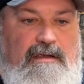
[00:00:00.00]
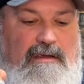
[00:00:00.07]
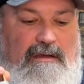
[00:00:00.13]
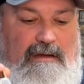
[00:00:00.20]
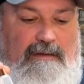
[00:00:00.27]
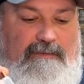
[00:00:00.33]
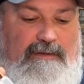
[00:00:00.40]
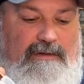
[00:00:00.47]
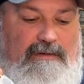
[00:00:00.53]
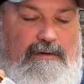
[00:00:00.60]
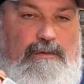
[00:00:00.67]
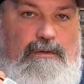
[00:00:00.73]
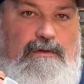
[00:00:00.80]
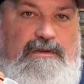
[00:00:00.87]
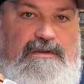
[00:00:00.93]
If this
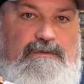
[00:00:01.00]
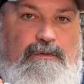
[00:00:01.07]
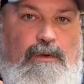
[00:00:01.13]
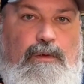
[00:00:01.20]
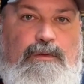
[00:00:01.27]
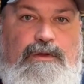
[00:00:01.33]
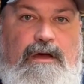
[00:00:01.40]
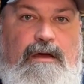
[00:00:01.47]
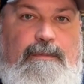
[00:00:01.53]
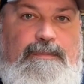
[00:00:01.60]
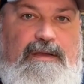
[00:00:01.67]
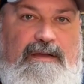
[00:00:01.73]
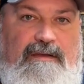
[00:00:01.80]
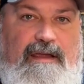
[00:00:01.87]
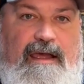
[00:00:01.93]
cord is rolled up
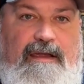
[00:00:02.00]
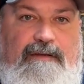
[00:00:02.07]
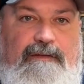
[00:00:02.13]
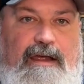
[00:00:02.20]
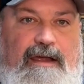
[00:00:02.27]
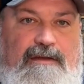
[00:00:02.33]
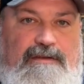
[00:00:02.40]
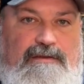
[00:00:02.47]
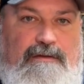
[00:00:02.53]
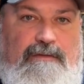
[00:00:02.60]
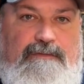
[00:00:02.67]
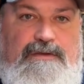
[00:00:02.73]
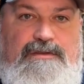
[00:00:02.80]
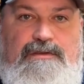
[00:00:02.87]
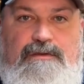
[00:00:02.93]
and tagged out of
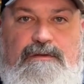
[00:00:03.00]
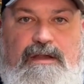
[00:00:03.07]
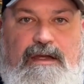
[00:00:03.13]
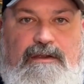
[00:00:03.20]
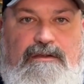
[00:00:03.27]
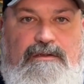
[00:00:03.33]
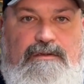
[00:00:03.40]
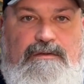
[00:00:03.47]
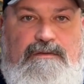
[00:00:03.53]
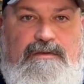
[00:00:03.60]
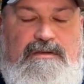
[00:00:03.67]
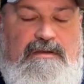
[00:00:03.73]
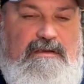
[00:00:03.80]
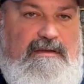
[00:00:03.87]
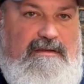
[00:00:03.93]
service, do not
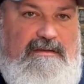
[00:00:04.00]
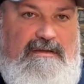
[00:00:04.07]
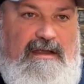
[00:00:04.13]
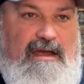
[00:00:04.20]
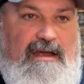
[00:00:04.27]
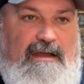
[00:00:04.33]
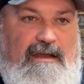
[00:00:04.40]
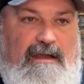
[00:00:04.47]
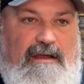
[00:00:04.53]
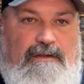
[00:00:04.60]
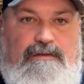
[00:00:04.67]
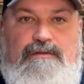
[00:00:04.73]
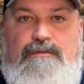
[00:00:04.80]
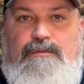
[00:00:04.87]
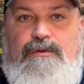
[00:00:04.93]
use, it is not
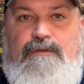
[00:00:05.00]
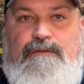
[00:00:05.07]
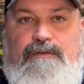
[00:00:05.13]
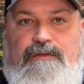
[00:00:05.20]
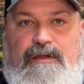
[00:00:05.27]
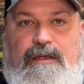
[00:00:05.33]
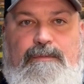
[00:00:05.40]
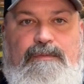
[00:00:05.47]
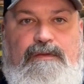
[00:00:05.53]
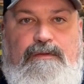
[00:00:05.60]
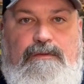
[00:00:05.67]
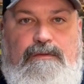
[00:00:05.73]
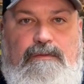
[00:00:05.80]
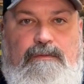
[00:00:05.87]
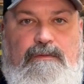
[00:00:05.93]
eligible for them
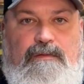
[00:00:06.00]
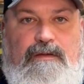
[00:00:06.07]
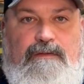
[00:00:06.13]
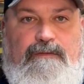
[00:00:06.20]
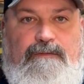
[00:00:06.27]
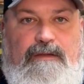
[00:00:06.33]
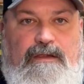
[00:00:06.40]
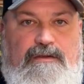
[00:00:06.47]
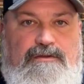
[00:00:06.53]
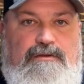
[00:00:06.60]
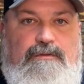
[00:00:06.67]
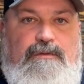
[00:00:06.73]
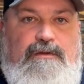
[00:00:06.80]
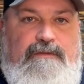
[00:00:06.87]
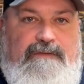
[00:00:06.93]
to hit you
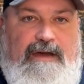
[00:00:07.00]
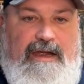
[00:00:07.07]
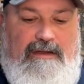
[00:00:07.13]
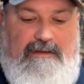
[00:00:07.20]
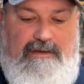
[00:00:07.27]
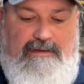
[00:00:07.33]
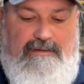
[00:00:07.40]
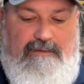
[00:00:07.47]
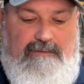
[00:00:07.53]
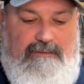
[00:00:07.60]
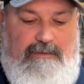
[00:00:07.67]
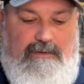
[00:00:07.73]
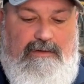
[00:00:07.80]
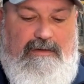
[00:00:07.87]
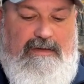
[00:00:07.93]
with a violation
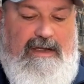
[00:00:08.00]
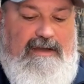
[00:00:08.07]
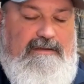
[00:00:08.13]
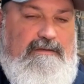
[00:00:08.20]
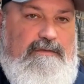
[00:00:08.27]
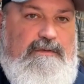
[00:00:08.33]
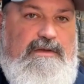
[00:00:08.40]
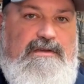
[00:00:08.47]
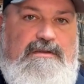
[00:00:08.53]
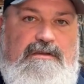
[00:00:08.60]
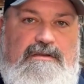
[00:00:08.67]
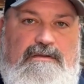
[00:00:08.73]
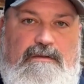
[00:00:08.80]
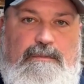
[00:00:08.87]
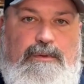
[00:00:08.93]
for it. That is the reason
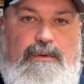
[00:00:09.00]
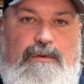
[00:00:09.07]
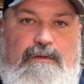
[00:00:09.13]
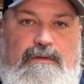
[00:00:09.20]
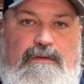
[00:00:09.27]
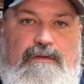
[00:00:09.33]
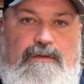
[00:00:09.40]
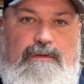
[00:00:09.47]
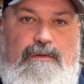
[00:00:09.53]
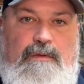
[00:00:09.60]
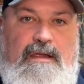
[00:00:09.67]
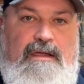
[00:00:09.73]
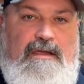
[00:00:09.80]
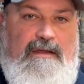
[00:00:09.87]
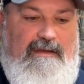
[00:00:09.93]
it's important to
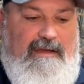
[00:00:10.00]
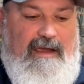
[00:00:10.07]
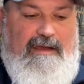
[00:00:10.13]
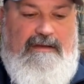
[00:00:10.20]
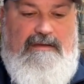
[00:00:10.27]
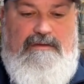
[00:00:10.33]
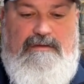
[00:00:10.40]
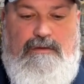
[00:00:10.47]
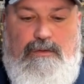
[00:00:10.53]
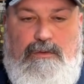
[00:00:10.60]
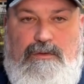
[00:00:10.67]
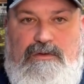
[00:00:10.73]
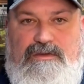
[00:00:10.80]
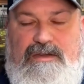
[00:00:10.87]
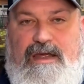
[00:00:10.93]
tag these
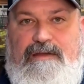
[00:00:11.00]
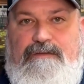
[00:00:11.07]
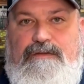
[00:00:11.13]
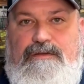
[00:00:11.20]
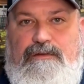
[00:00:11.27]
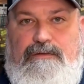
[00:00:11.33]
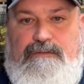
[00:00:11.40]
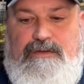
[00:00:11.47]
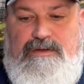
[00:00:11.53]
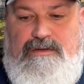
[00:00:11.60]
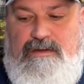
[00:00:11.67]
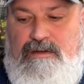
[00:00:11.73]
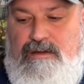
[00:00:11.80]
cords out of service.